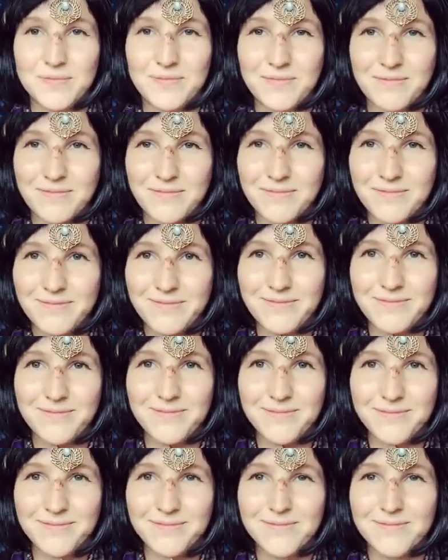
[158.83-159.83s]

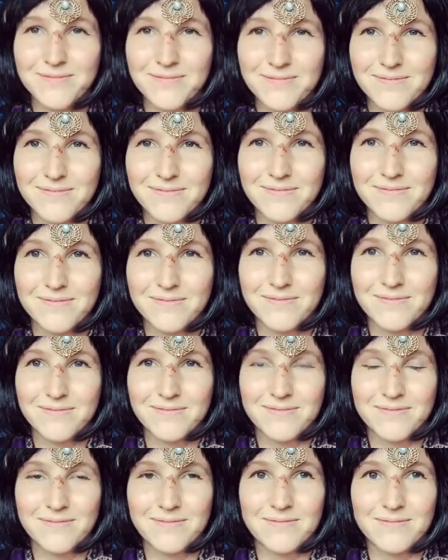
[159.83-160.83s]

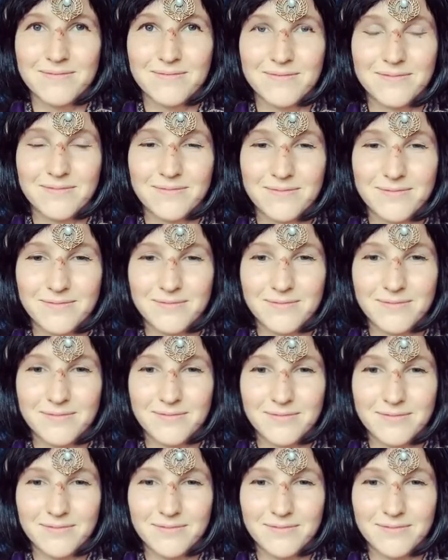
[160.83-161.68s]
[no speech]